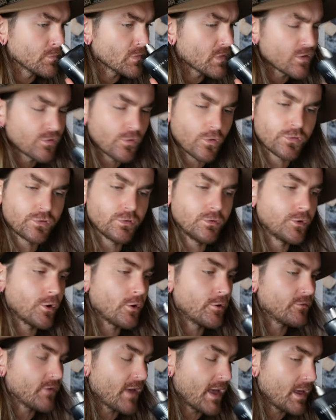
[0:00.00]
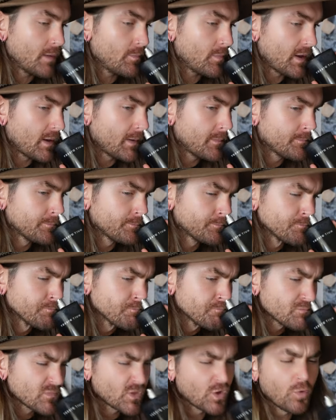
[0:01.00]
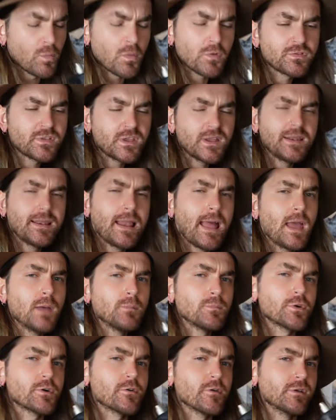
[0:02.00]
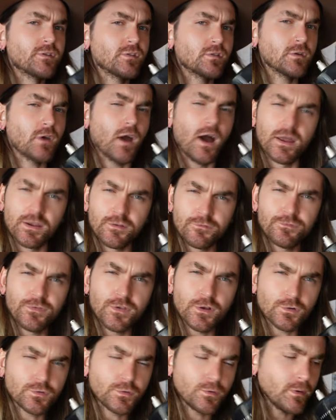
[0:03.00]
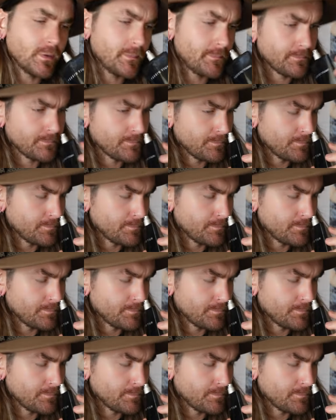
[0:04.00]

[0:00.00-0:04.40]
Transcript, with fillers: There's also a note of amber. You almost get an ambergris kind of feel to it.